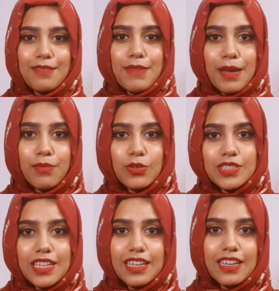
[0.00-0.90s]
in my
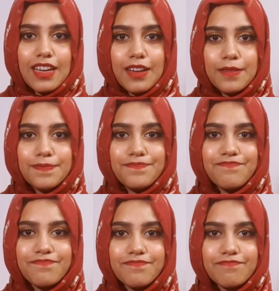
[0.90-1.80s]
building,
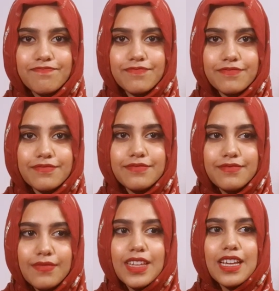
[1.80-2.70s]
um,
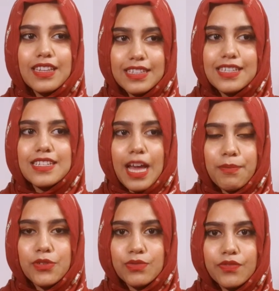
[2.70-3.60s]
this has
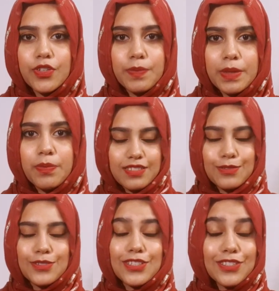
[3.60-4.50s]
happened to a few people
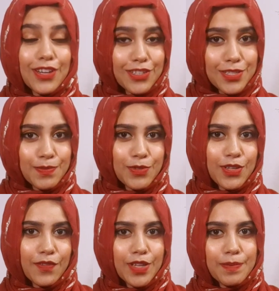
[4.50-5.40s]
who did not dispose
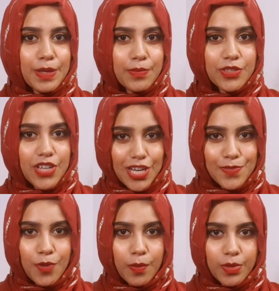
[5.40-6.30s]
of their paper
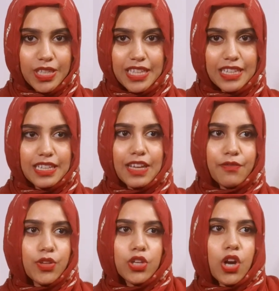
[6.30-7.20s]
trash properly. They
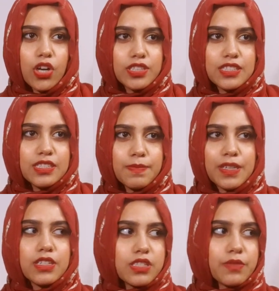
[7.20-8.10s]
left their cartons,
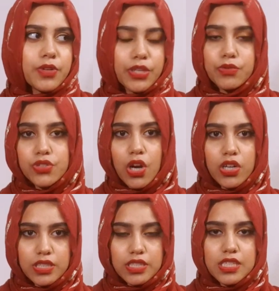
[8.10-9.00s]
because they were huge
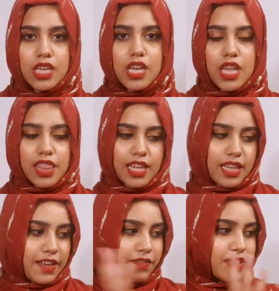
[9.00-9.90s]
cartons,
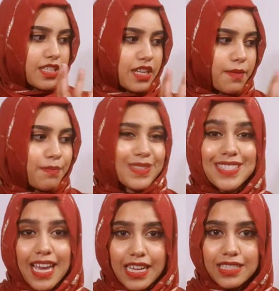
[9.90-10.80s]
they left it
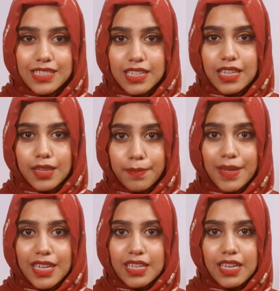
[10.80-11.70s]
beside the
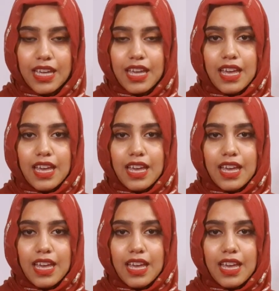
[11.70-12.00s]
bin,